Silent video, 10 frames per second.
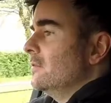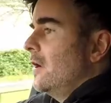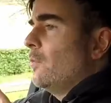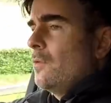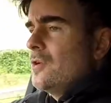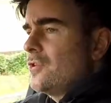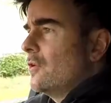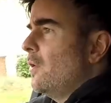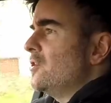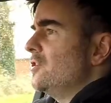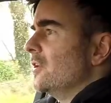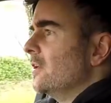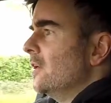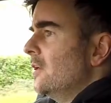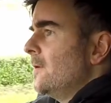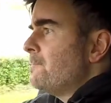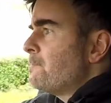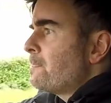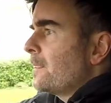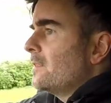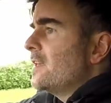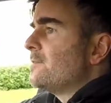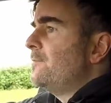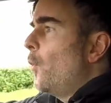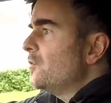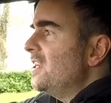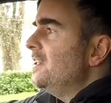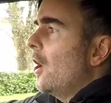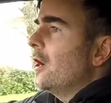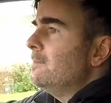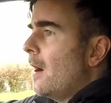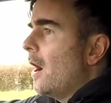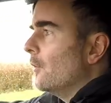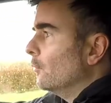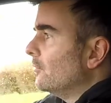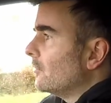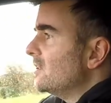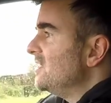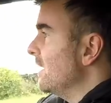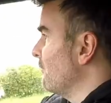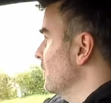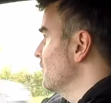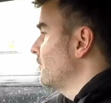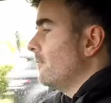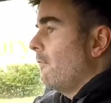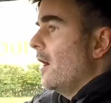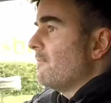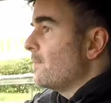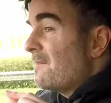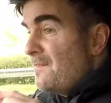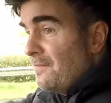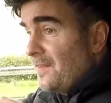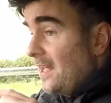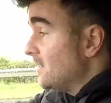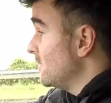I want to ask you a question. There's 49 miles difference, right, from the 50 to the